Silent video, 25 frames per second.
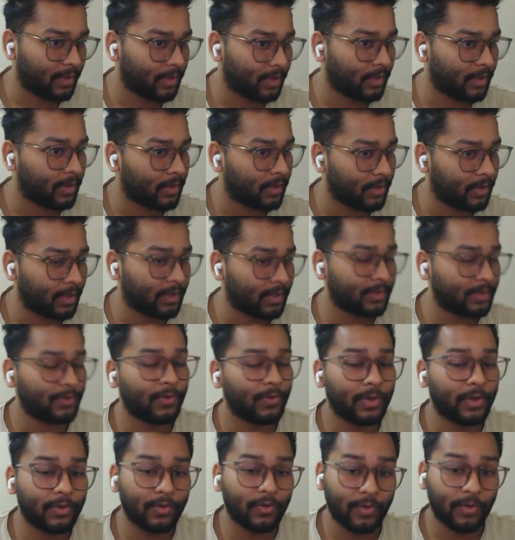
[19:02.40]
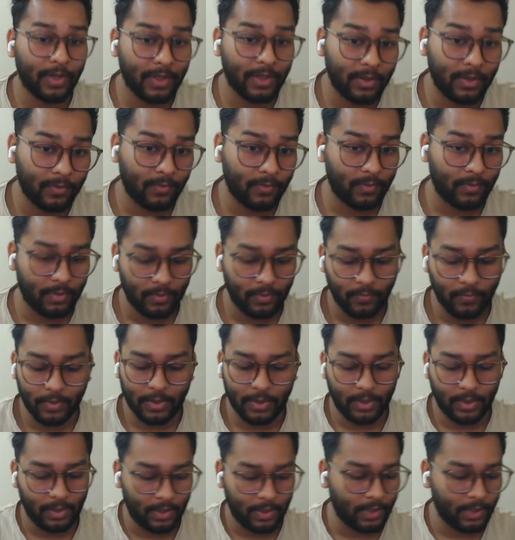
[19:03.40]
is running, that is going to run
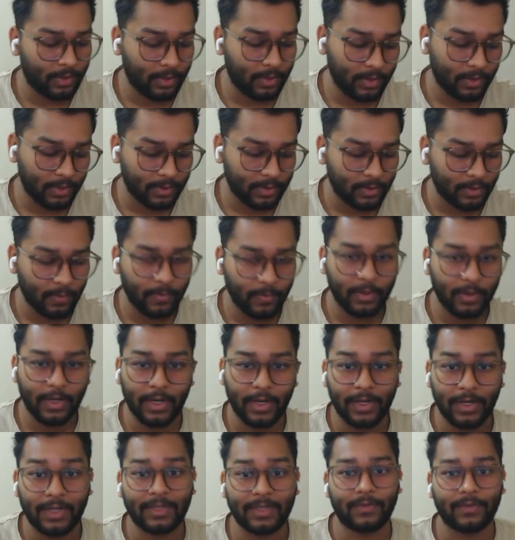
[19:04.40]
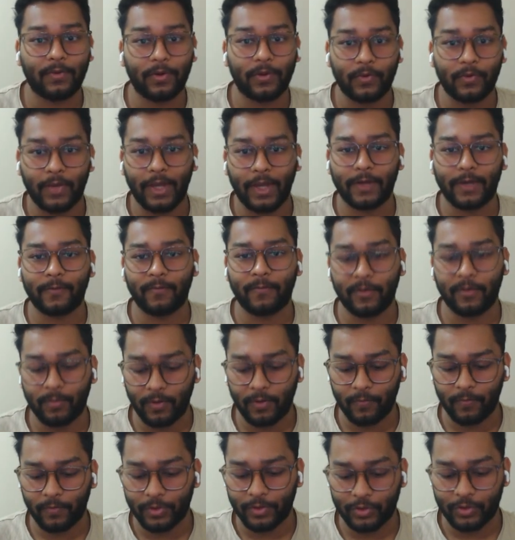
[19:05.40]
when I enter this command, and it is going to
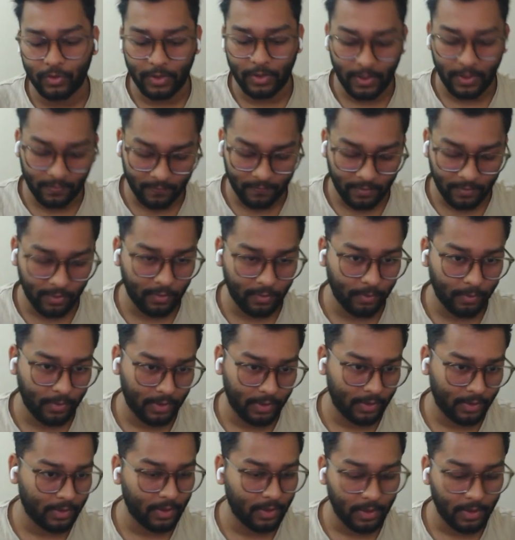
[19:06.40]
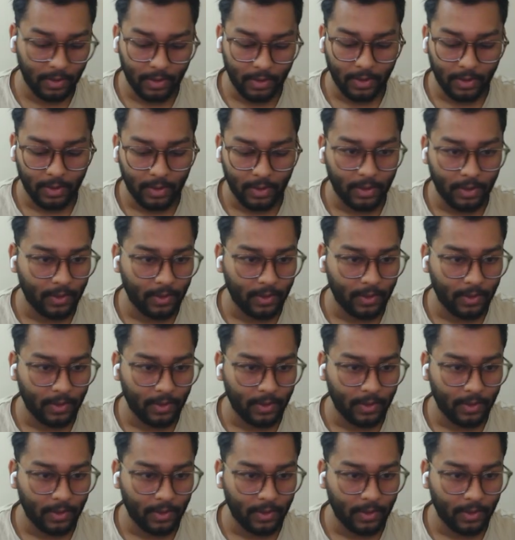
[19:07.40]
activate my virtual environment.